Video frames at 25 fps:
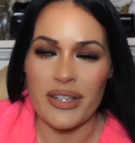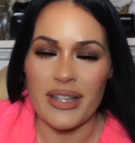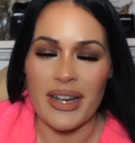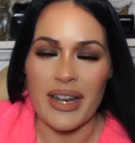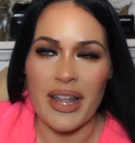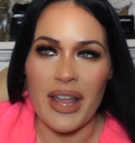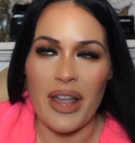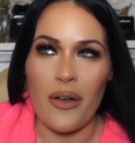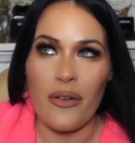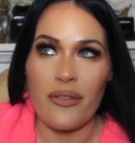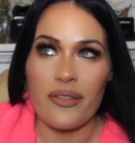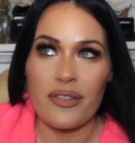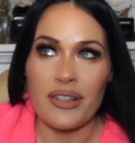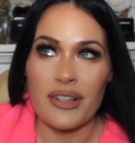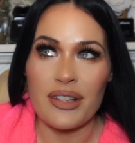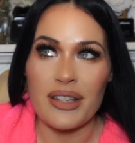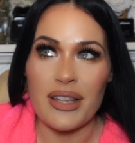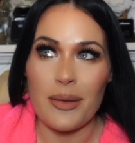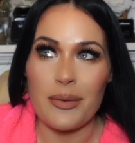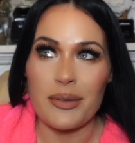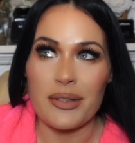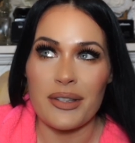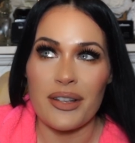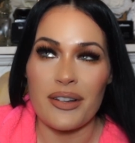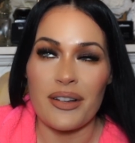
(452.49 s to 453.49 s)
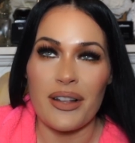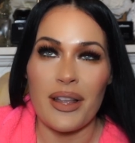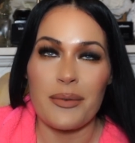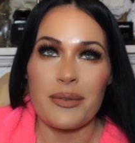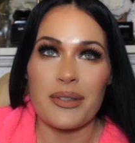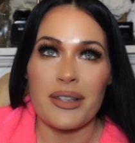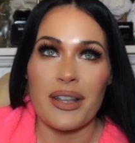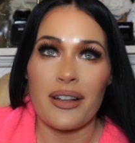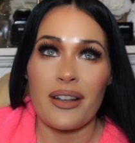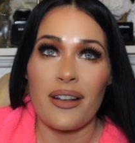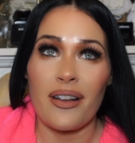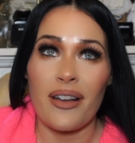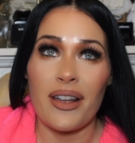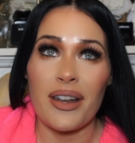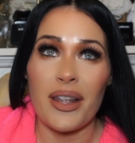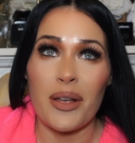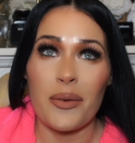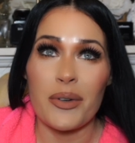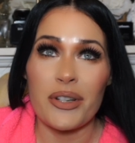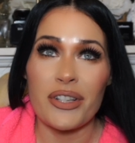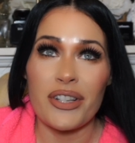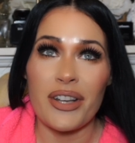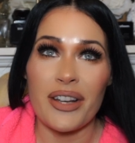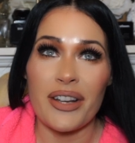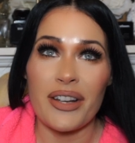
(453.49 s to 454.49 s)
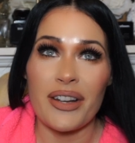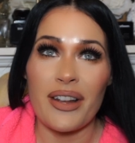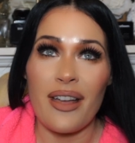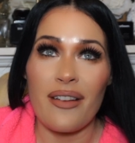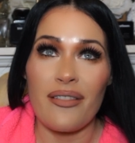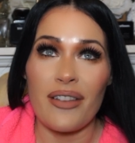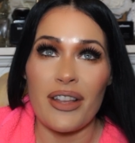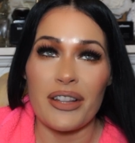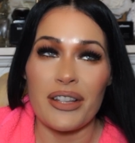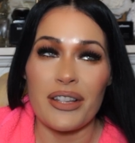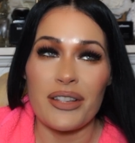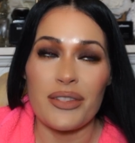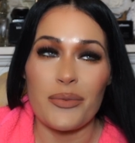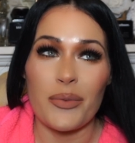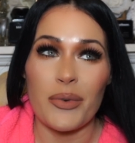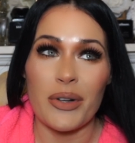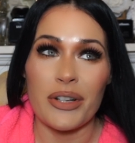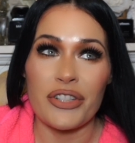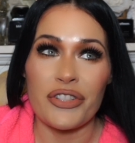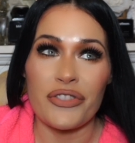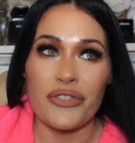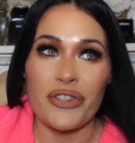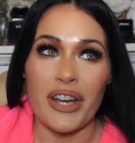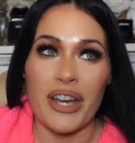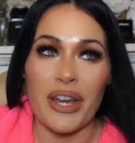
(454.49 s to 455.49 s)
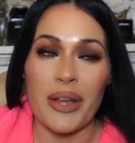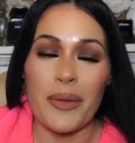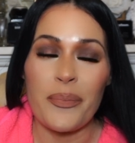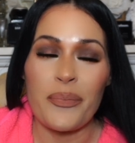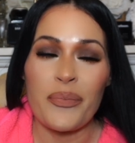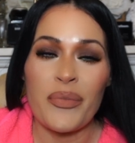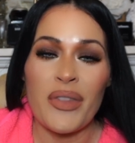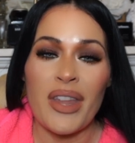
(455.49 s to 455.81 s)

And I, ever since I was little, I was like, God, I wish I could have at least one tree.